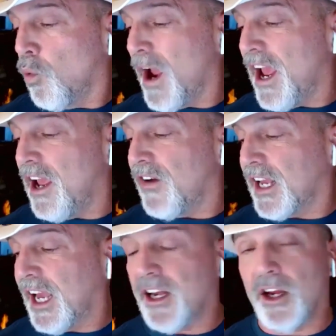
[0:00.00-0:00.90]
Wave, I
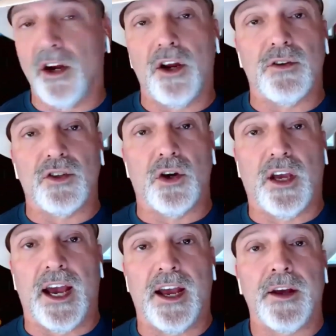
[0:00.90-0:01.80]
can't hear you. It's
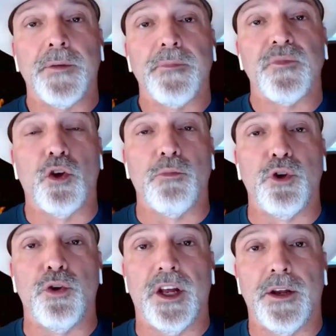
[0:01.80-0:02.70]
okay. You're
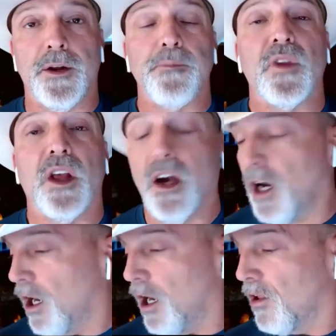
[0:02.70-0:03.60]
muted.
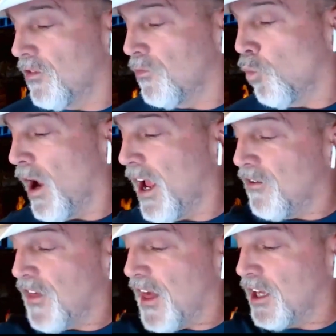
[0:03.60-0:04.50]

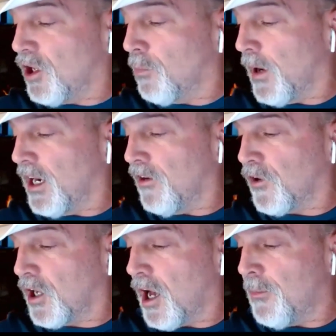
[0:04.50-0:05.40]
Wave, thank you, buddy,
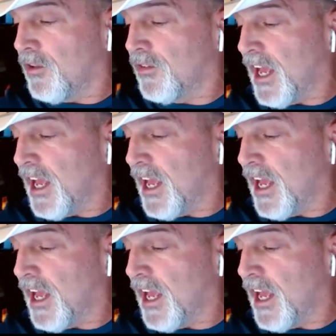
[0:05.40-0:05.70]
for coming.